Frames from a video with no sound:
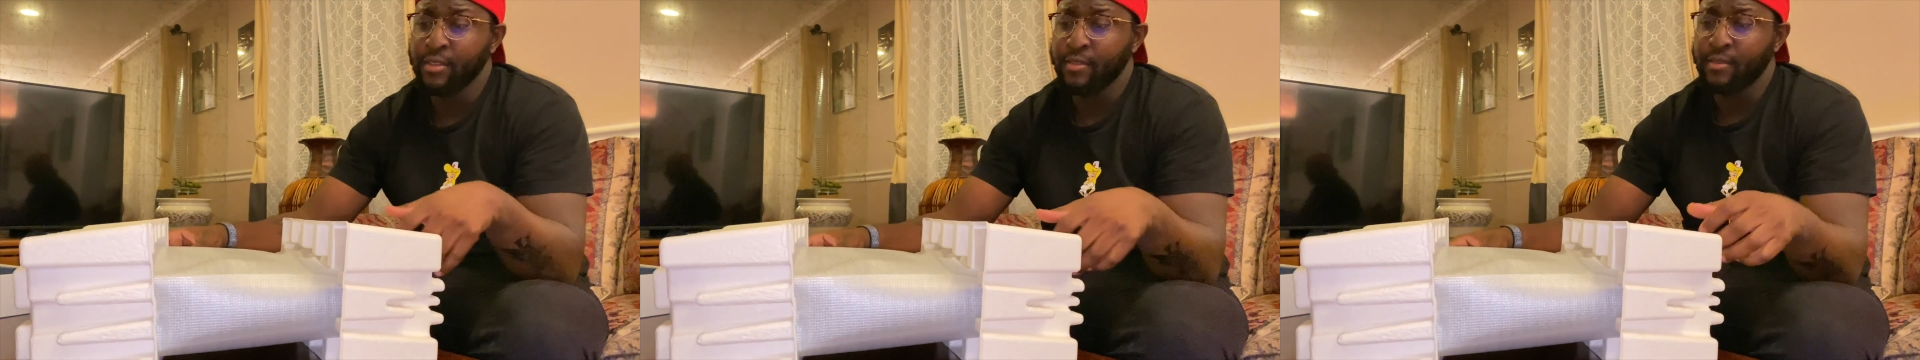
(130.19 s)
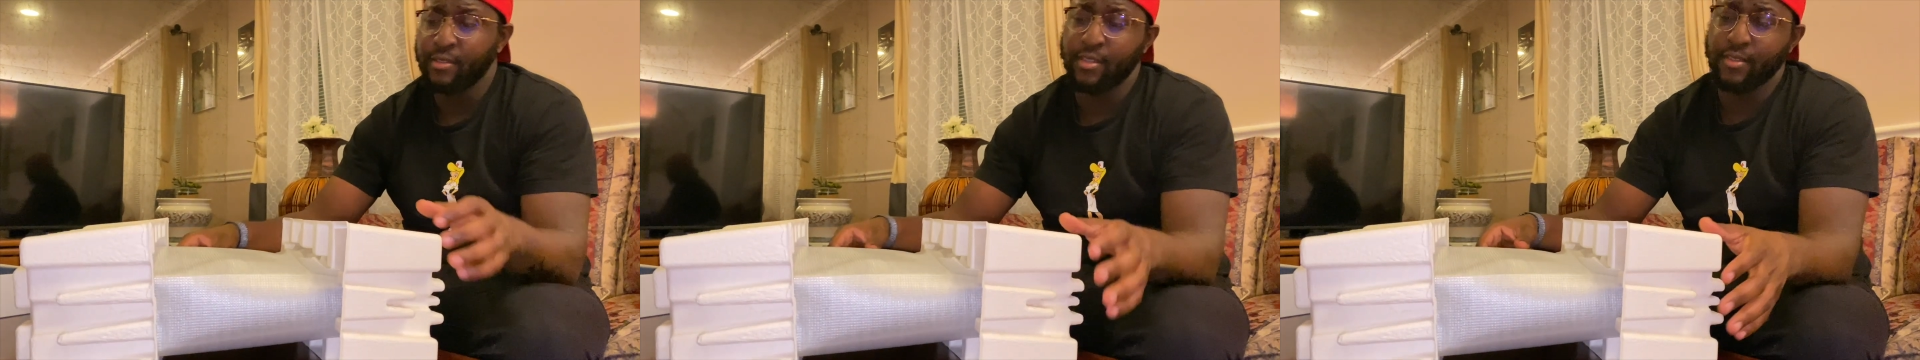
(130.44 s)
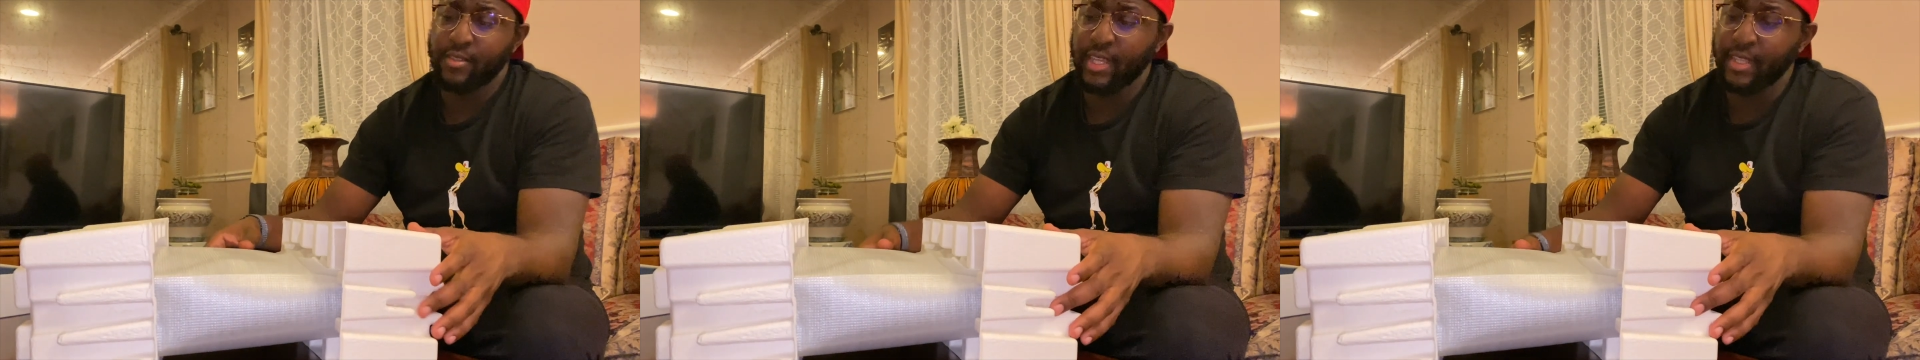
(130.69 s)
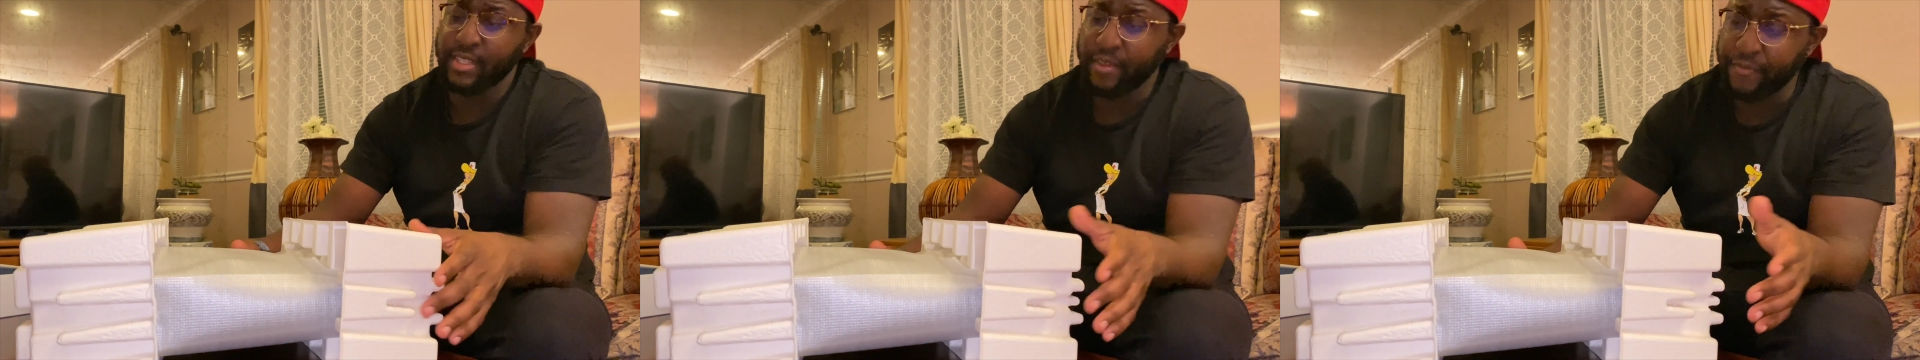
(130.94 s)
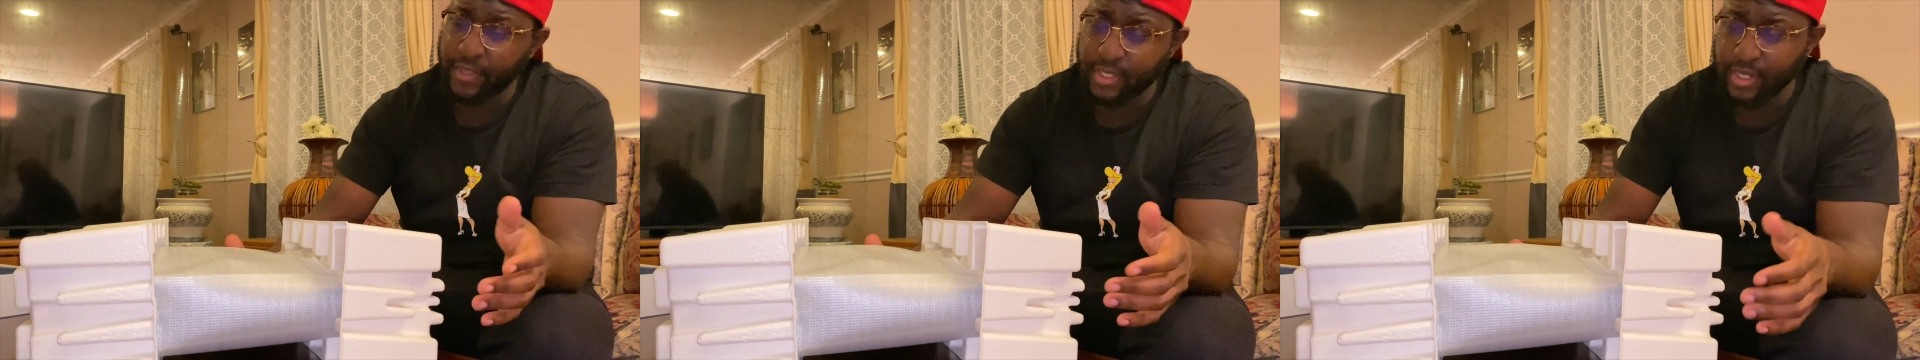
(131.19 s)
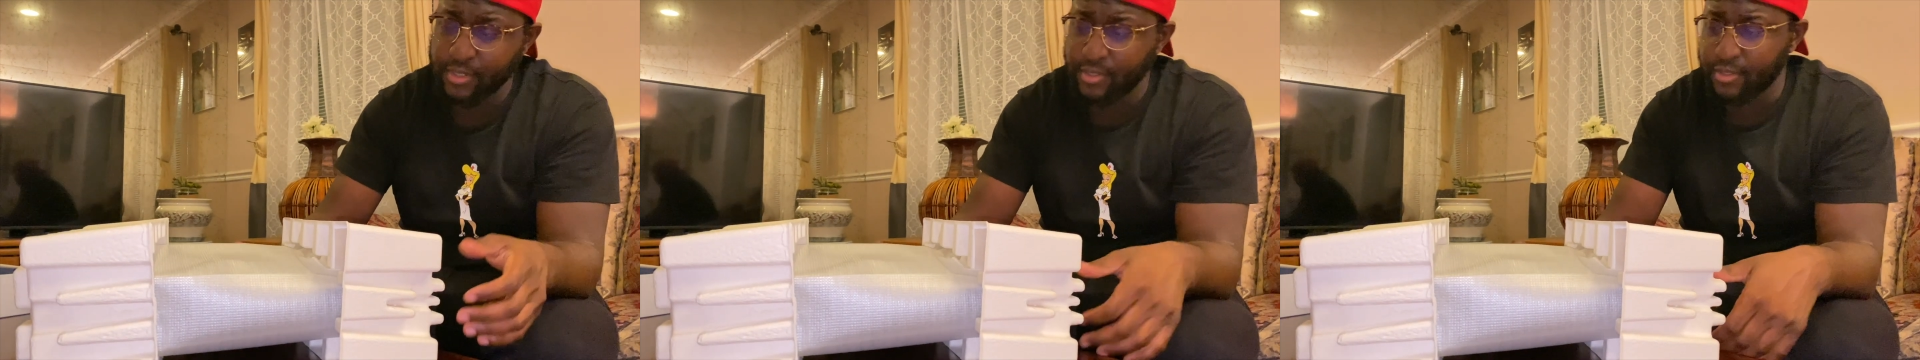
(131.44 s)
Still stands at 15
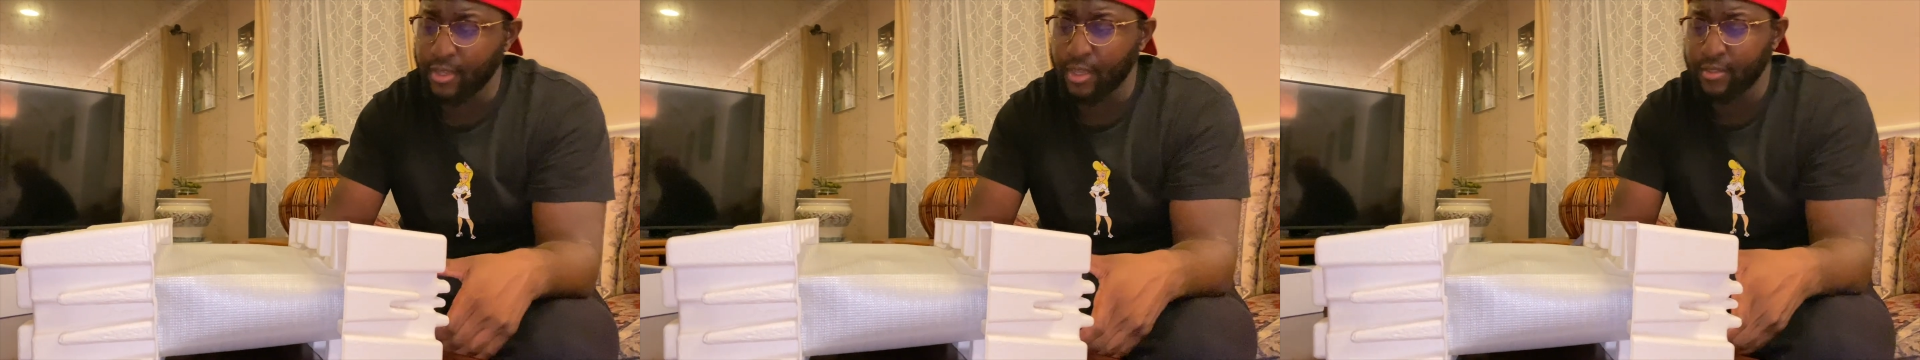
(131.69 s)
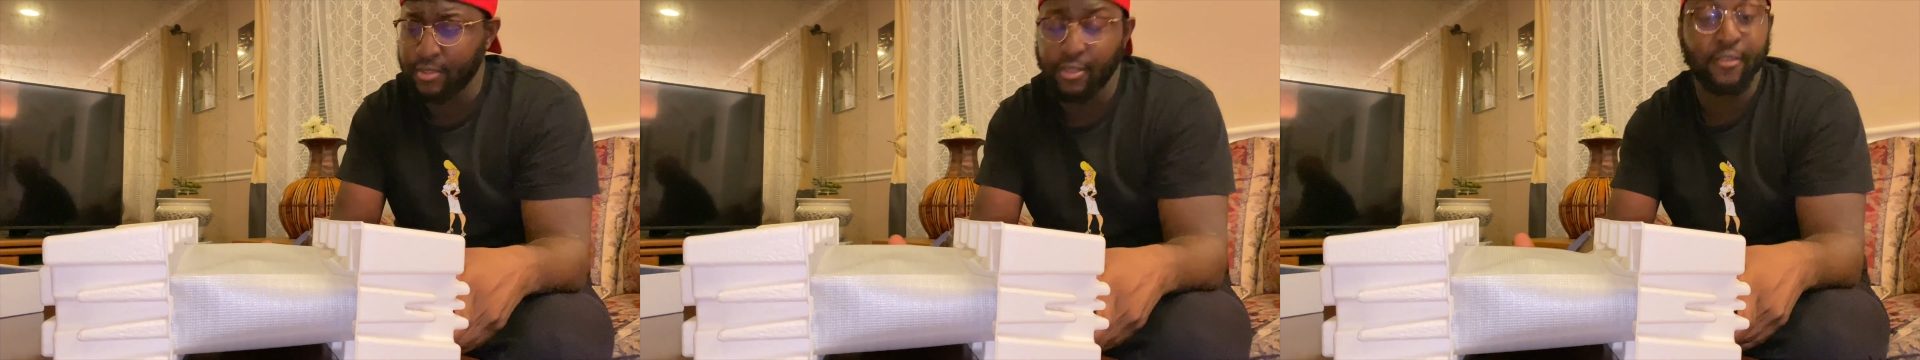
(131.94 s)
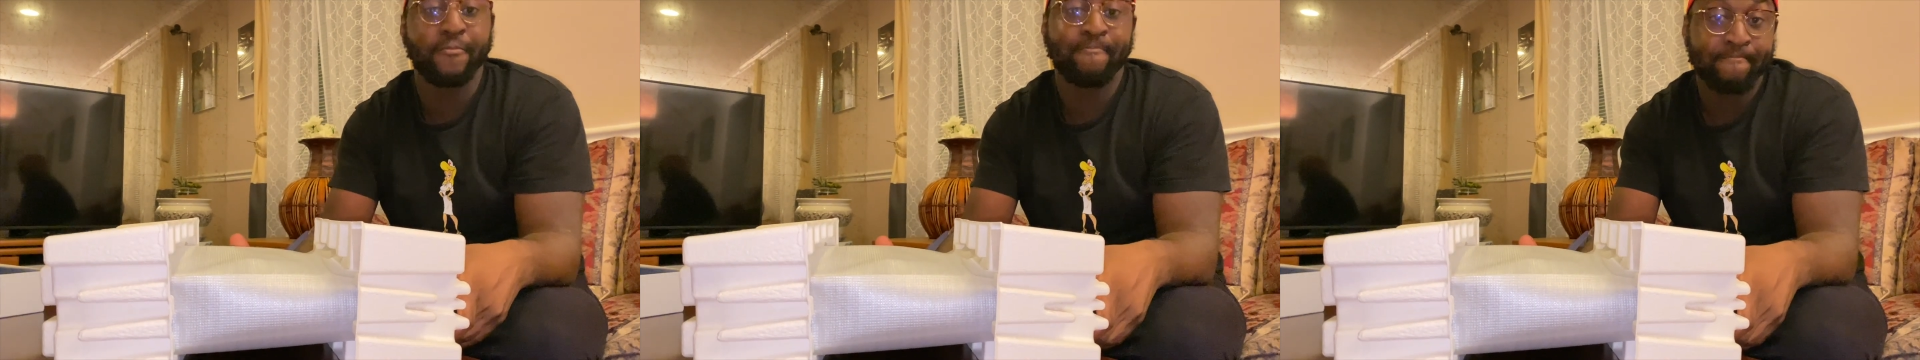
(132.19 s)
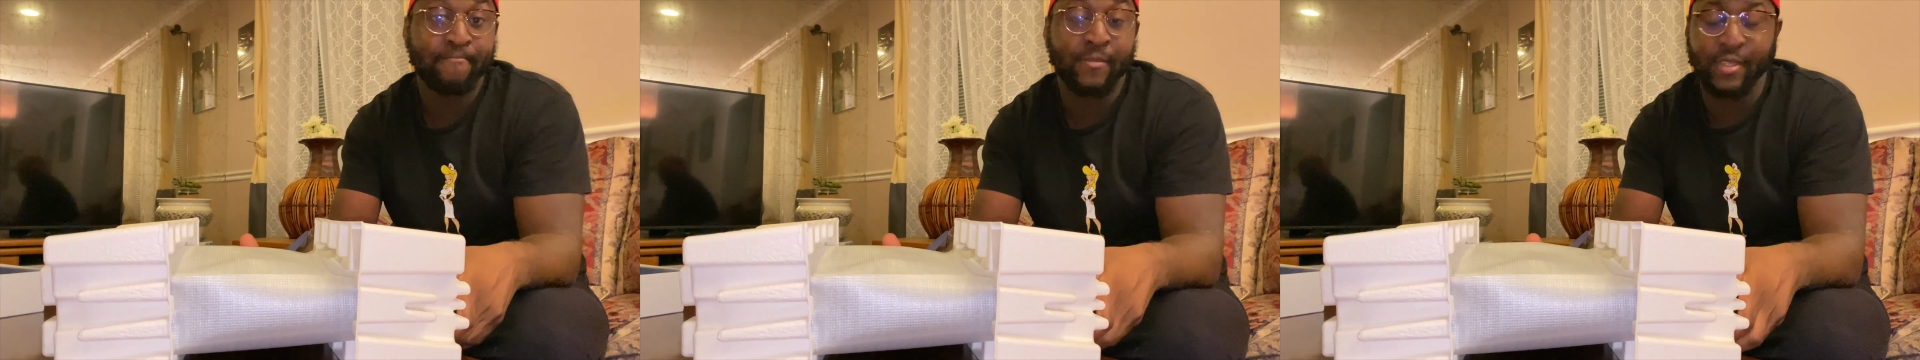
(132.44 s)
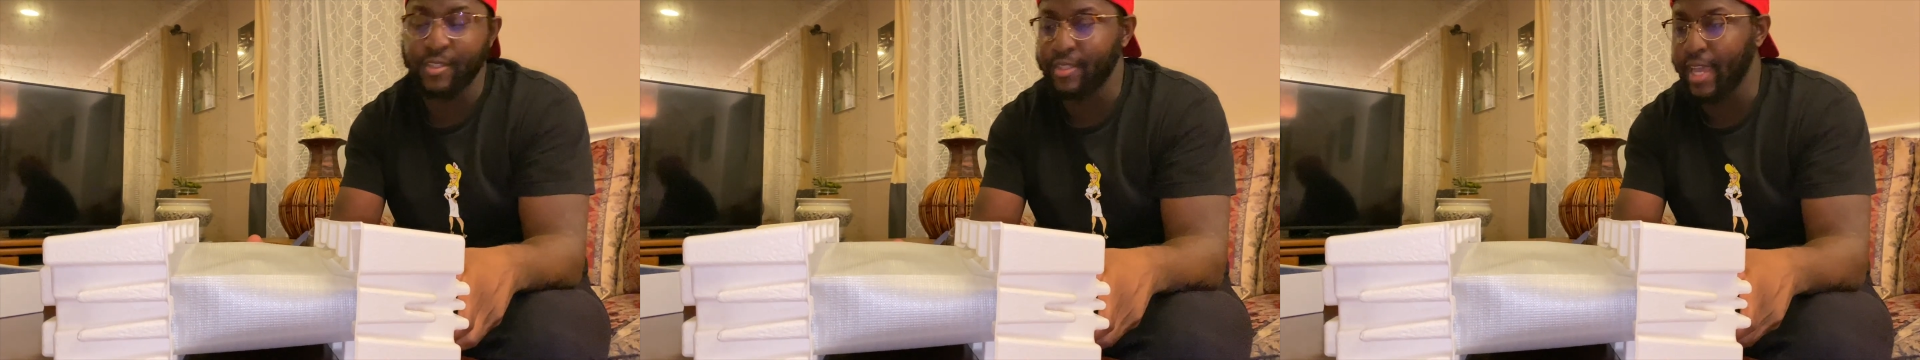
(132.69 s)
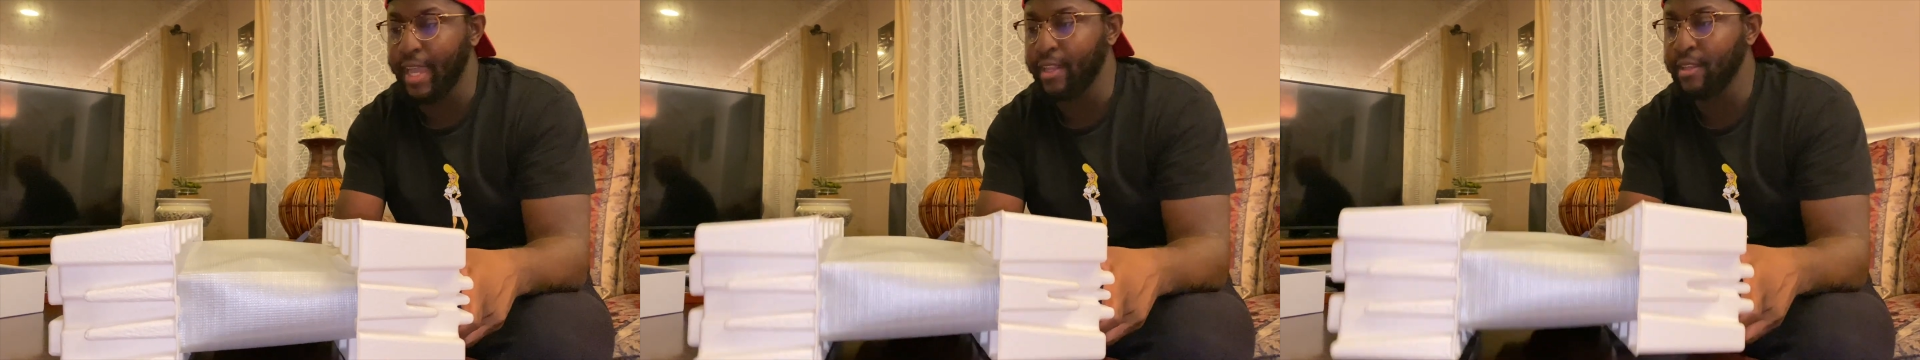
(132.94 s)
inches tall, so there's that.